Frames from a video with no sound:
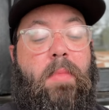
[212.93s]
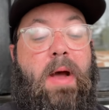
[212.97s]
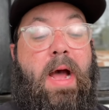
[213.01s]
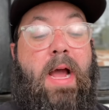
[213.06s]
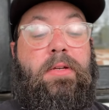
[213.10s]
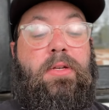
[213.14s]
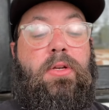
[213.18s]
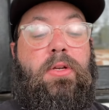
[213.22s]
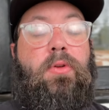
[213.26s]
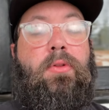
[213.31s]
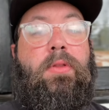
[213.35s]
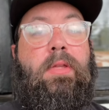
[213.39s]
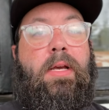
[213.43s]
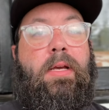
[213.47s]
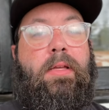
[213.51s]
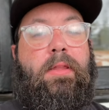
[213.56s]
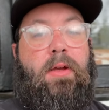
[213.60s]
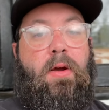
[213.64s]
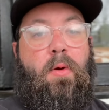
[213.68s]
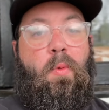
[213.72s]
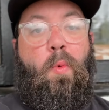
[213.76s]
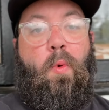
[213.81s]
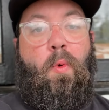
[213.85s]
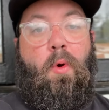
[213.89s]
I do think
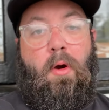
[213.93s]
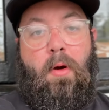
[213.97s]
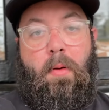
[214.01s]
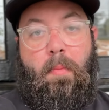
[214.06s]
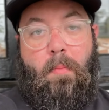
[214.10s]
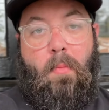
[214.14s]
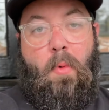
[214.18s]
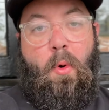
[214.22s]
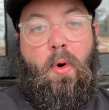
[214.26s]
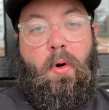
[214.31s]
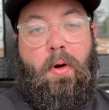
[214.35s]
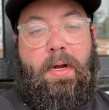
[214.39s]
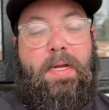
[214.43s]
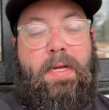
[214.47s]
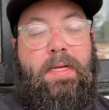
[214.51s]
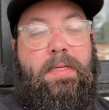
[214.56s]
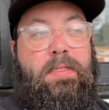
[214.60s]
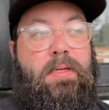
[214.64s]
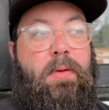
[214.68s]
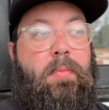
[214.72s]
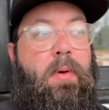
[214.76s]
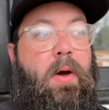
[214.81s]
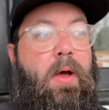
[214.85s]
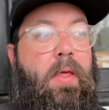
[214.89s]
there were more
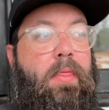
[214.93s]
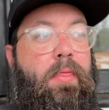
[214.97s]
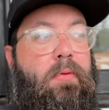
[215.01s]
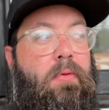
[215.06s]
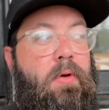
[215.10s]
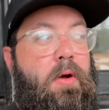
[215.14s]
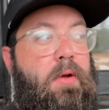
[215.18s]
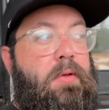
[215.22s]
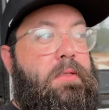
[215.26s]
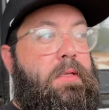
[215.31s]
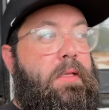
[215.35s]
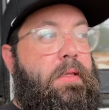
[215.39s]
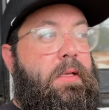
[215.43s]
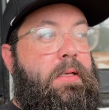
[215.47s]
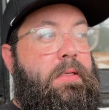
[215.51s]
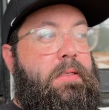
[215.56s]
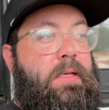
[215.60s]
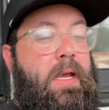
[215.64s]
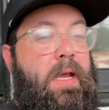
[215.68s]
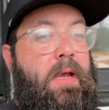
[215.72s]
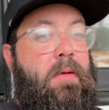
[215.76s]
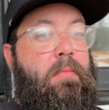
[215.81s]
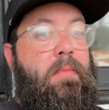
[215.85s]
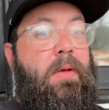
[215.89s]
easy button throws in this
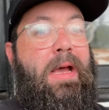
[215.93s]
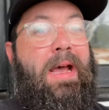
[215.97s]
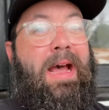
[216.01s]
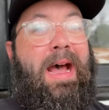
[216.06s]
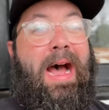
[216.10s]
game.